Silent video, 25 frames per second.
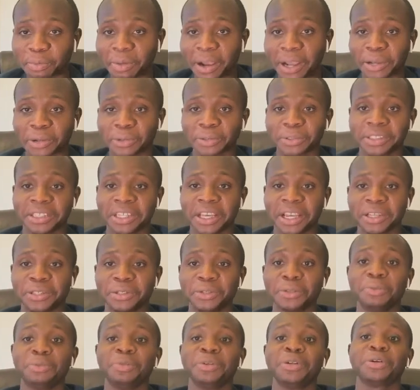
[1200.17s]
Michael says
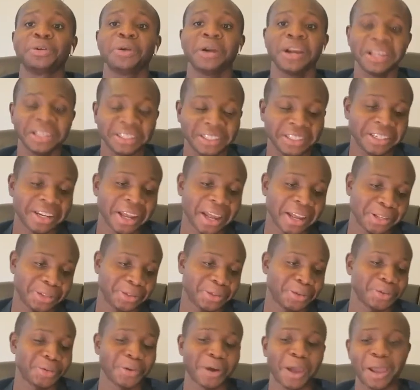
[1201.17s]
you'd be crazy not
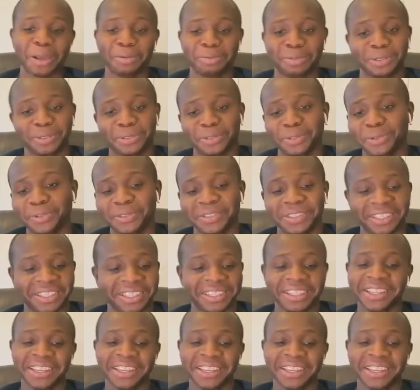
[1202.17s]
to. Absolutely.